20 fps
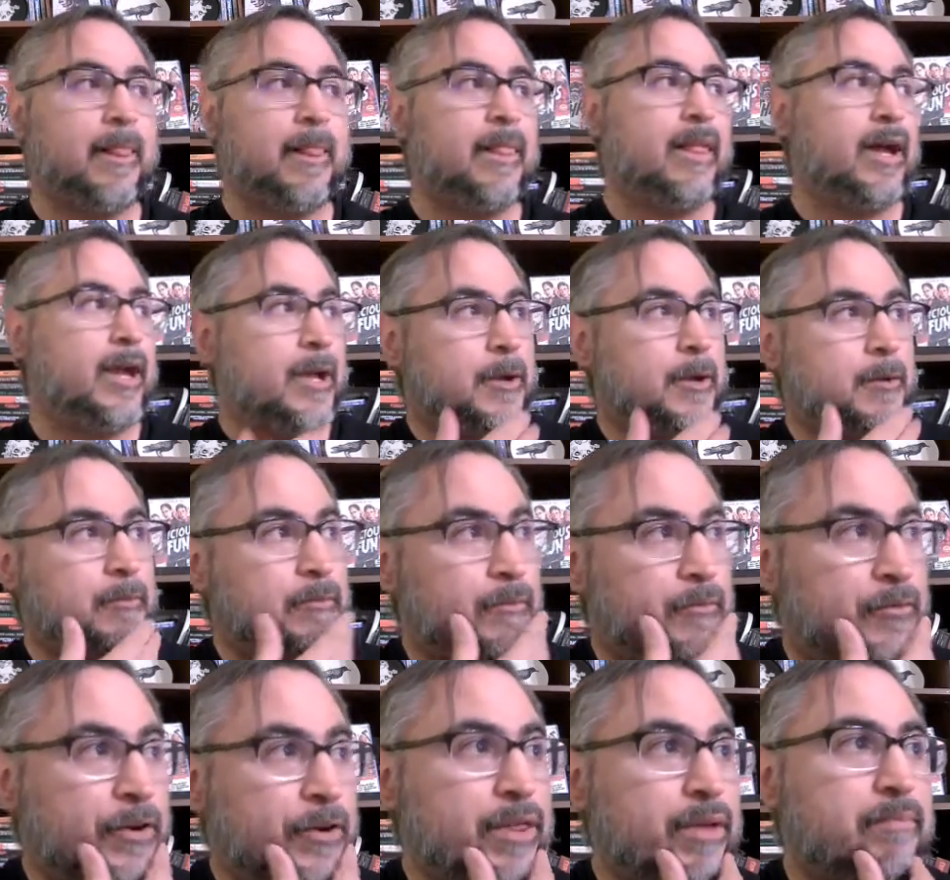Like,
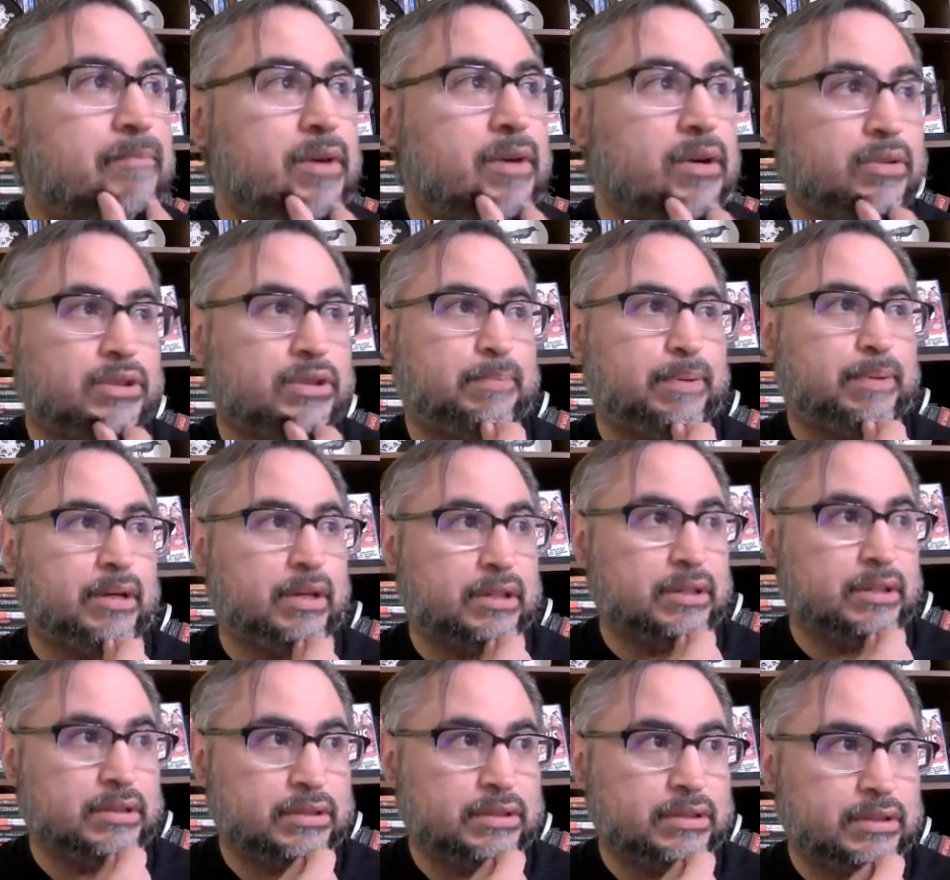for the most
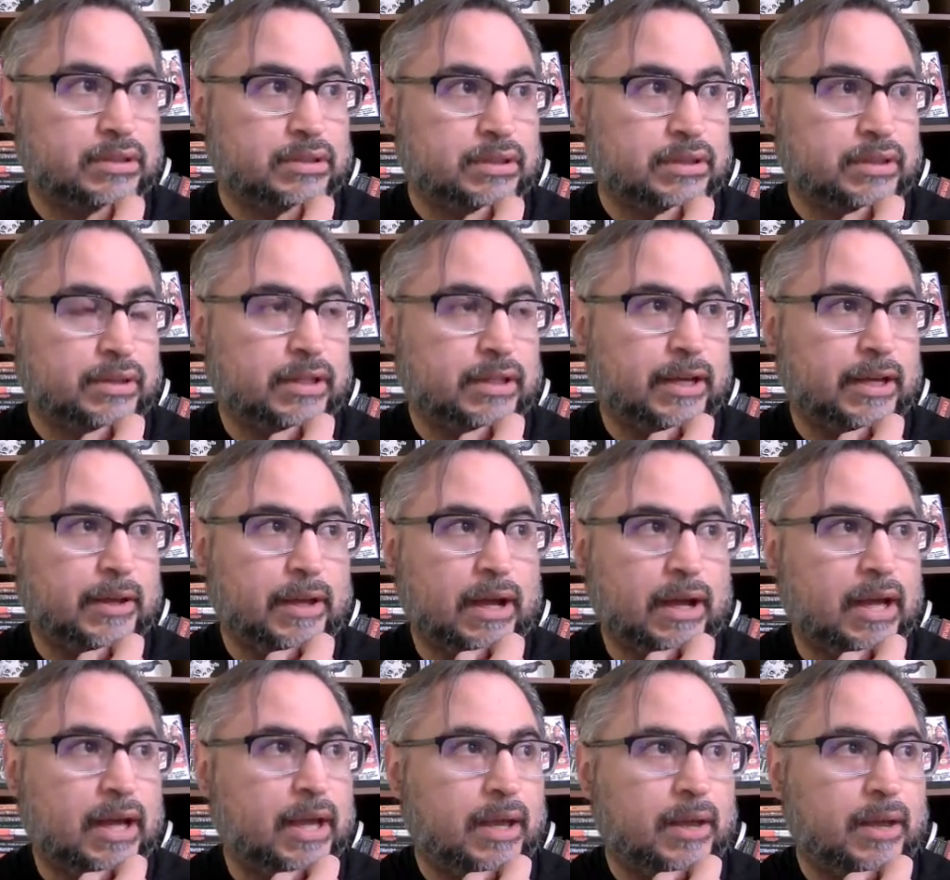part, like,
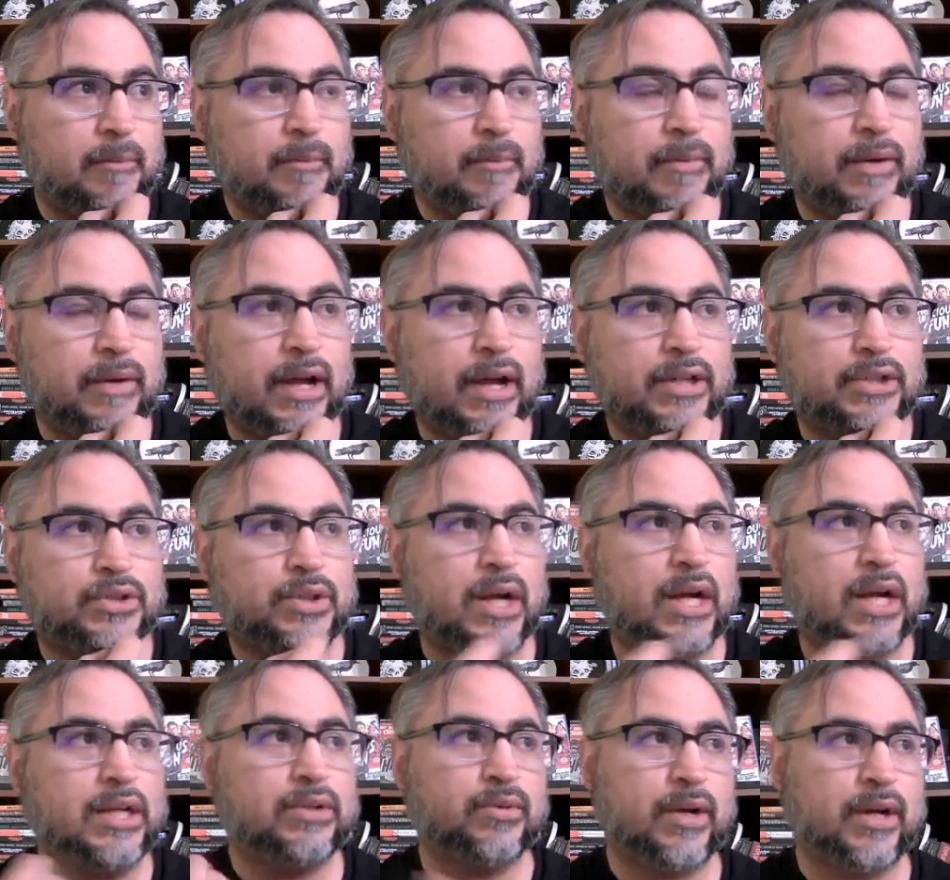I
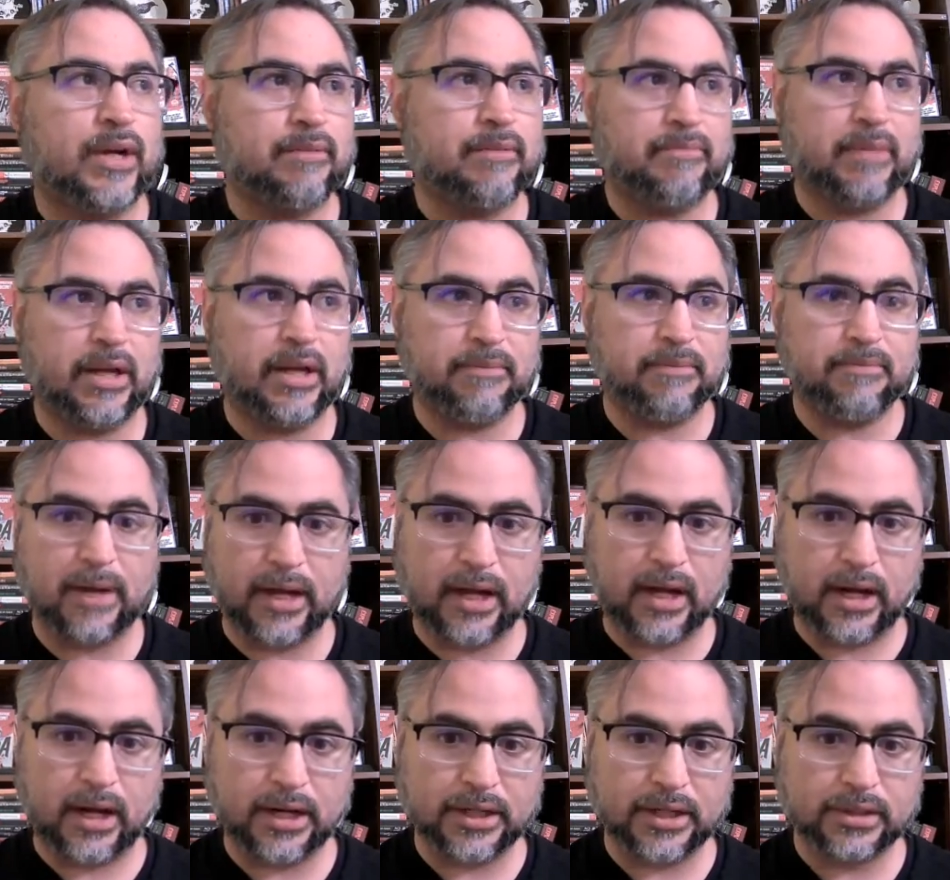try to recommend my
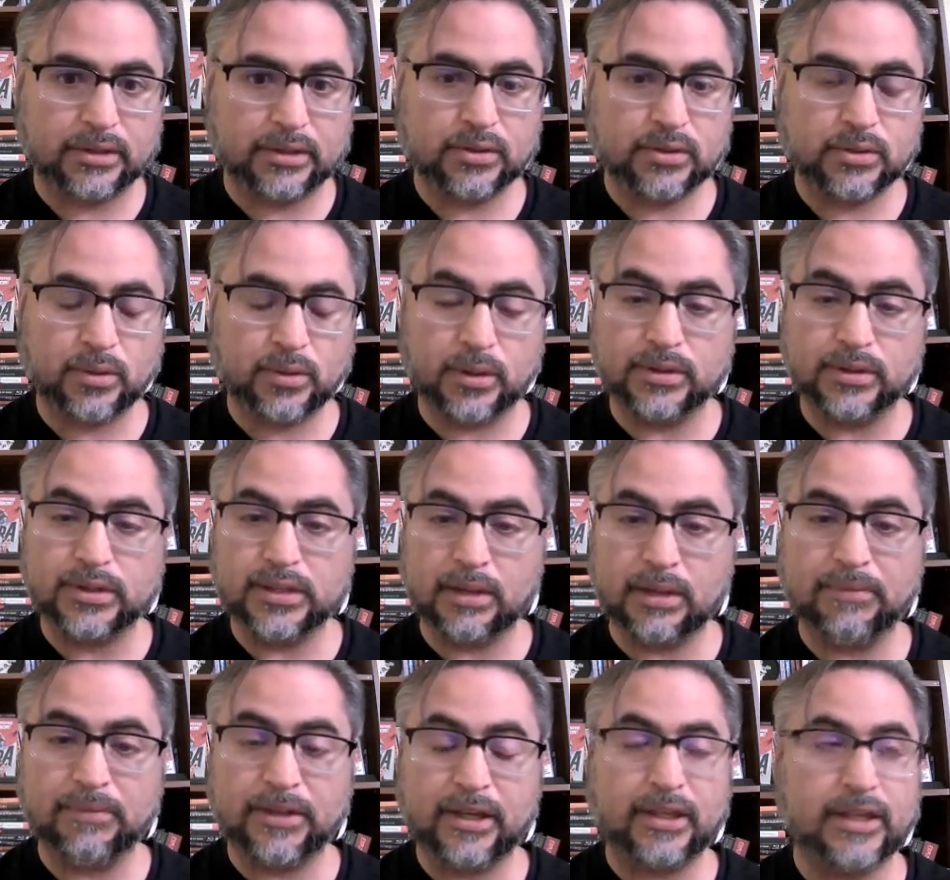audience towards
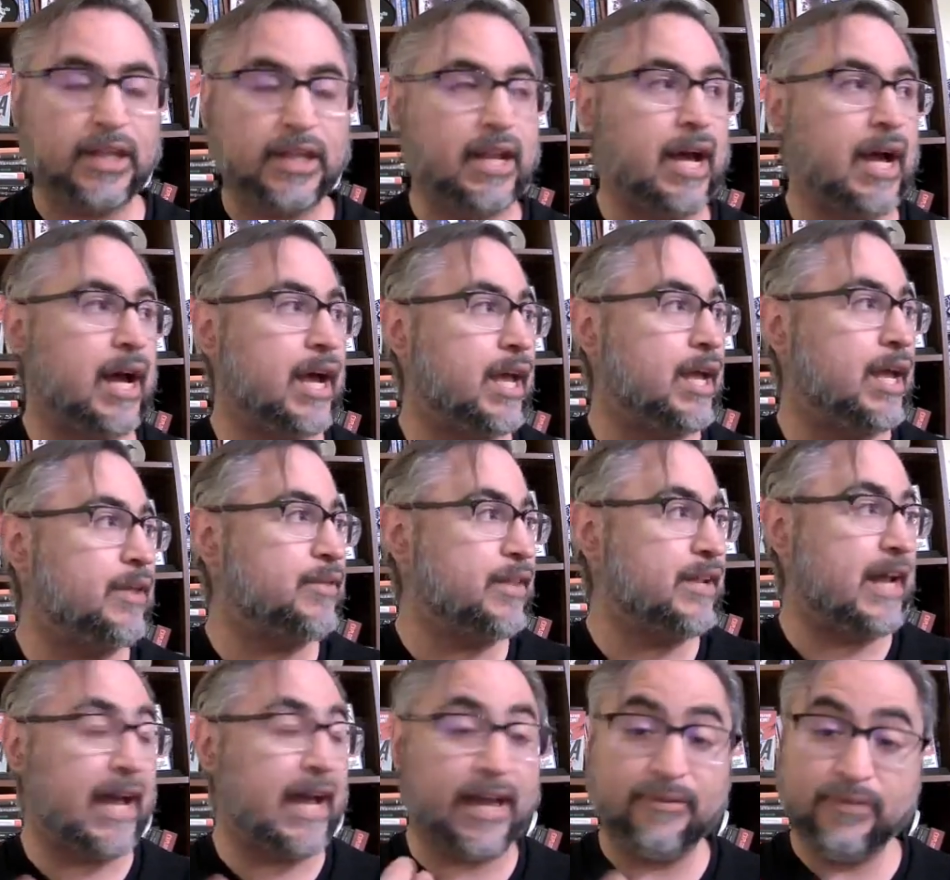something that I
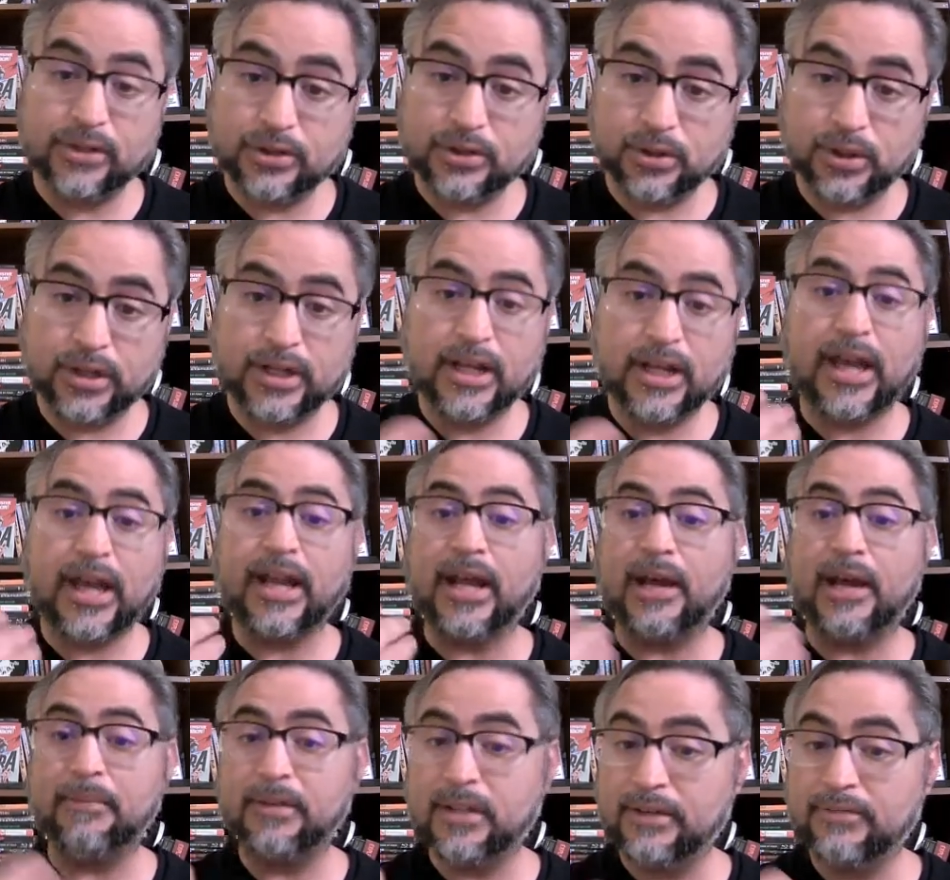have enjoyed, and I
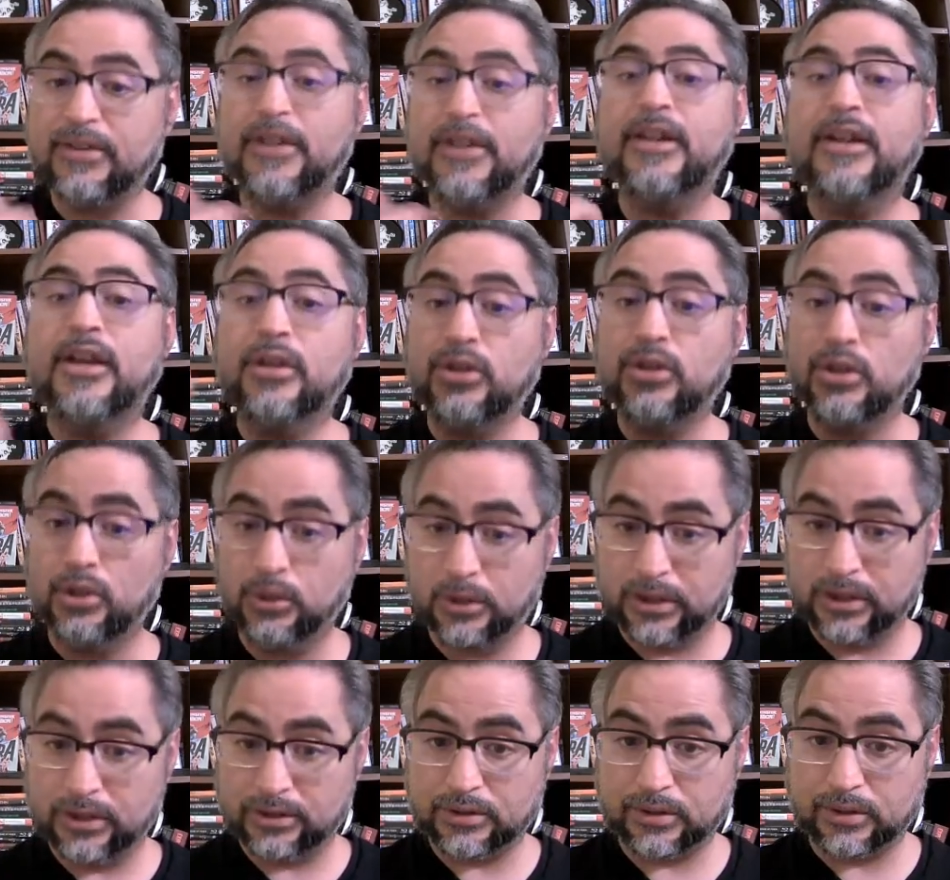believe that you will
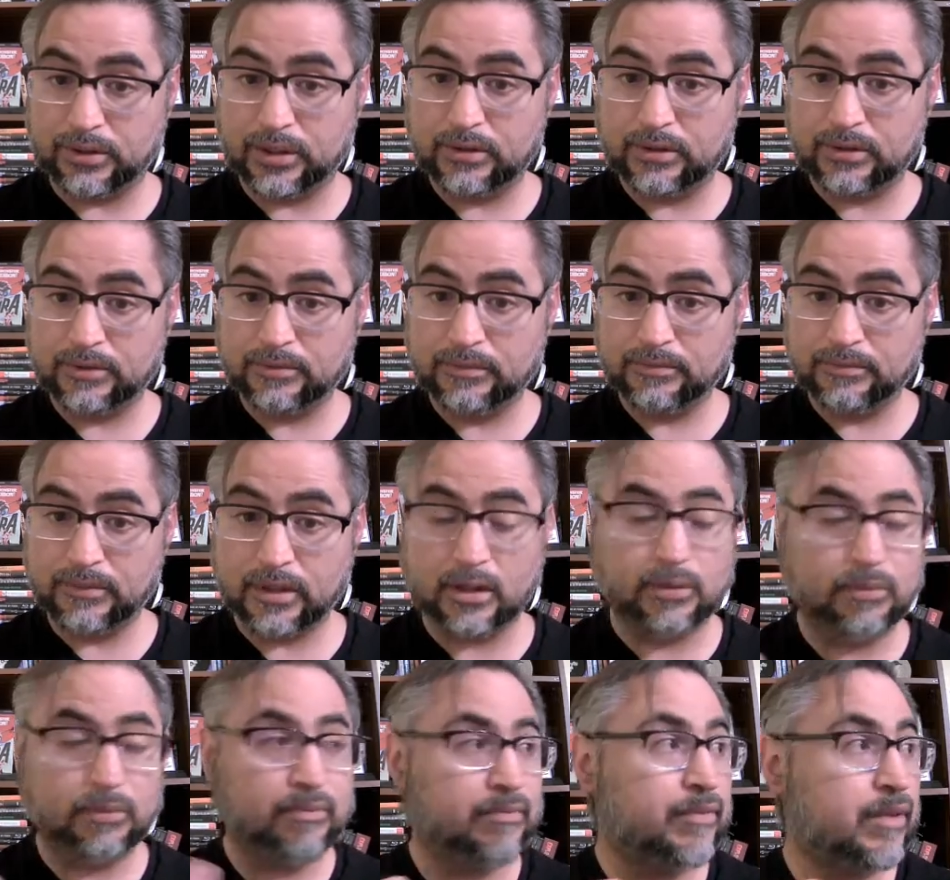enjoy, you
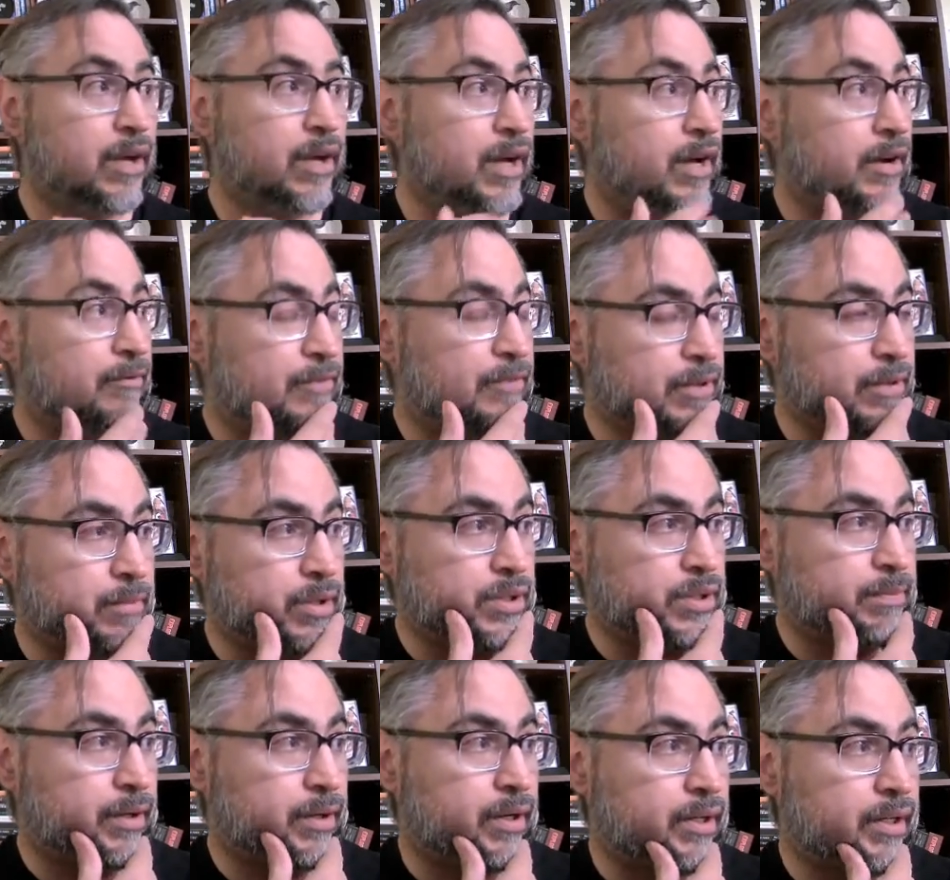know, for the most
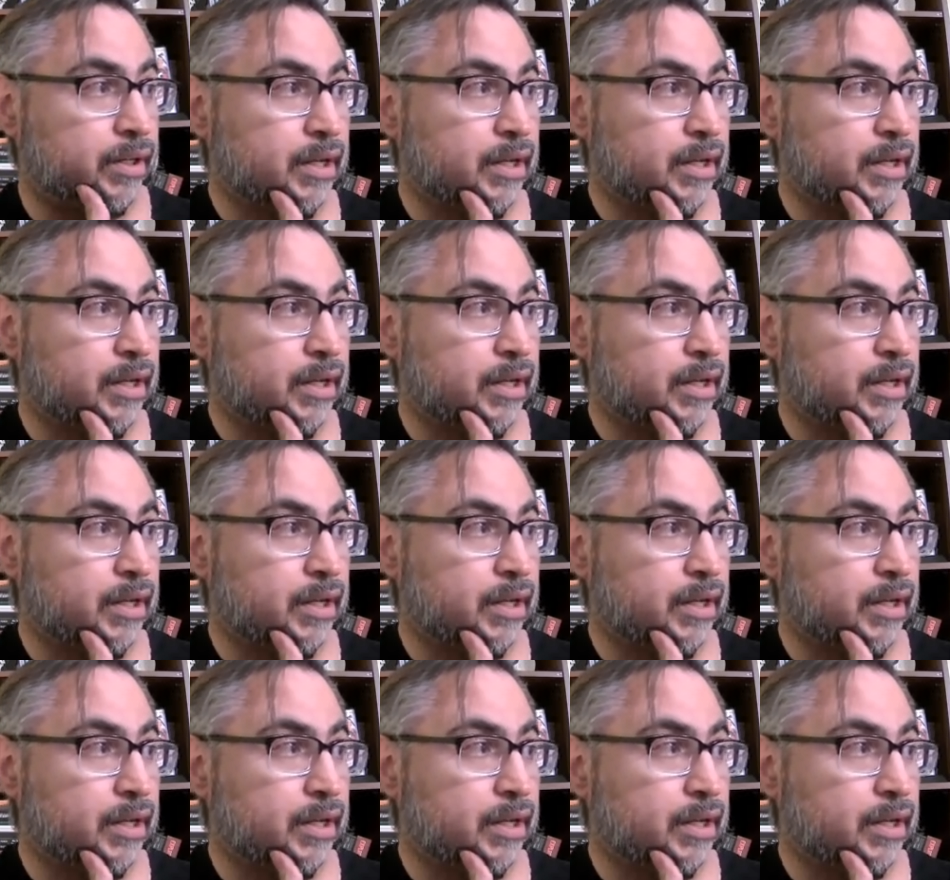part.